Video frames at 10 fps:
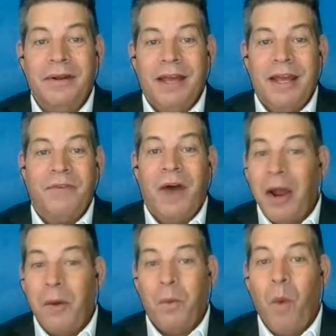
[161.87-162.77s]
If
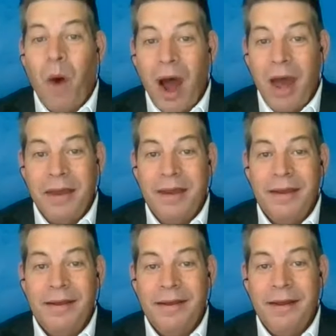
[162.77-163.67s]
I won,
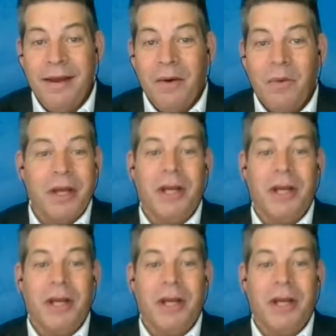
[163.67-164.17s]
what